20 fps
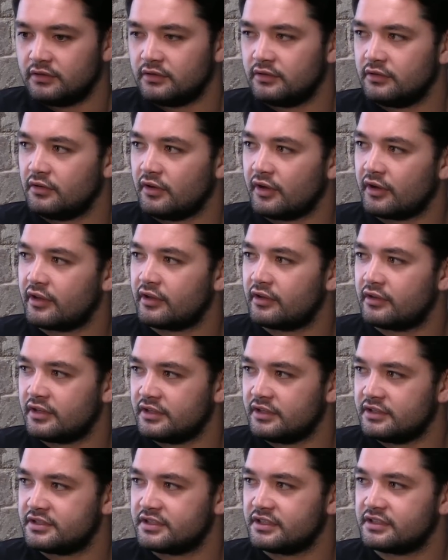like,
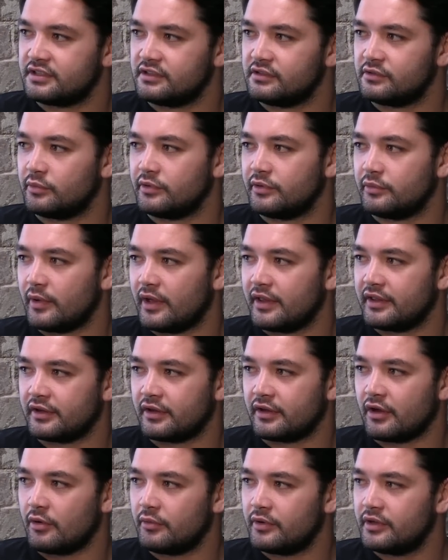consistent with where they're
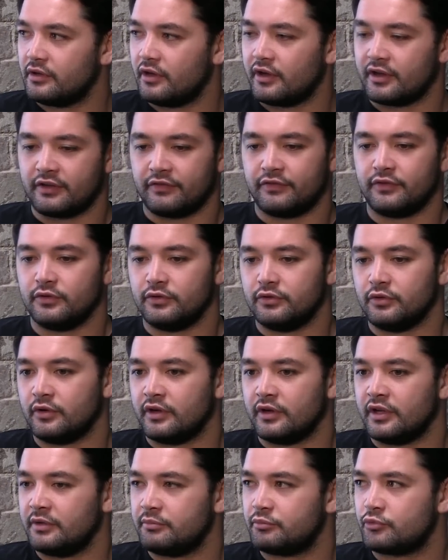going, like if you do a
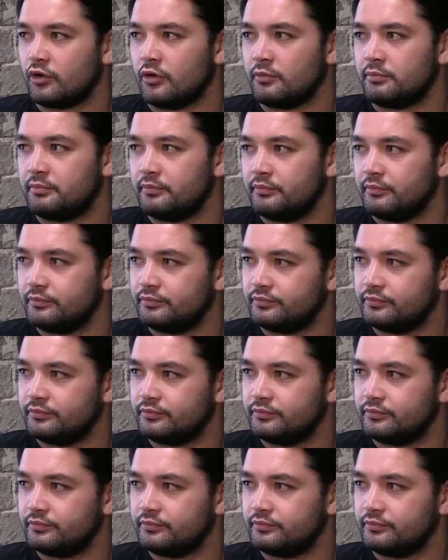hip drop,